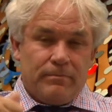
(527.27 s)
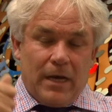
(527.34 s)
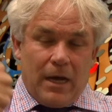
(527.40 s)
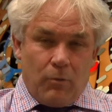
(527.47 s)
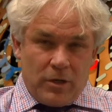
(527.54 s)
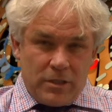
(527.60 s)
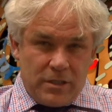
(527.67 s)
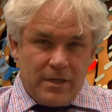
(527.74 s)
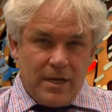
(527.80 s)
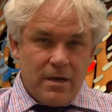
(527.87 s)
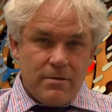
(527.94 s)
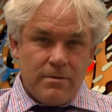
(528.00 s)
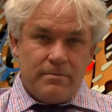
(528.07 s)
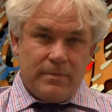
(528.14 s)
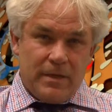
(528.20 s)
I want to now
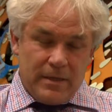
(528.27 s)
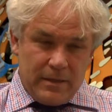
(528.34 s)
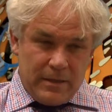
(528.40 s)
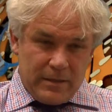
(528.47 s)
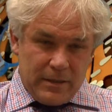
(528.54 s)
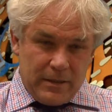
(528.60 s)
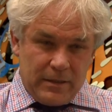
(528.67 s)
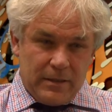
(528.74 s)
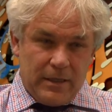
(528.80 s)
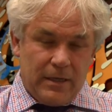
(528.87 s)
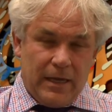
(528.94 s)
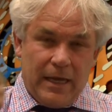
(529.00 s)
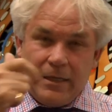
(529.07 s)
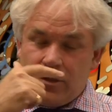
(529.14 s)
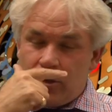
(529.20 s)
uh, uh, uh
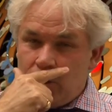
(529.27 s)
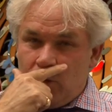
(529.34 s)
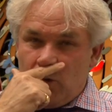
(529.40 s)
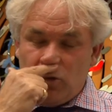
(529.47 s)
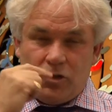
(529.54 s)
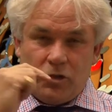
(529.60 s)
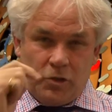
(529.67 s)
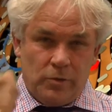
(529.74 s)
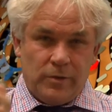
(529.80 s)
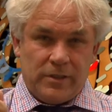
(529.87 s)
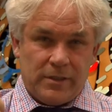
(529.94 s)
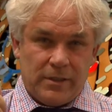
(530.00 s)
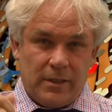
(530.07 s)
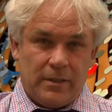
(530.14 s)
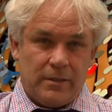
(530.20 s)
head towards
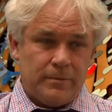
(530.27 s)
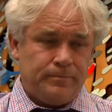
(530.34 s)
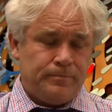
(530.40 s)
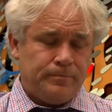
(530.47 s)
suicide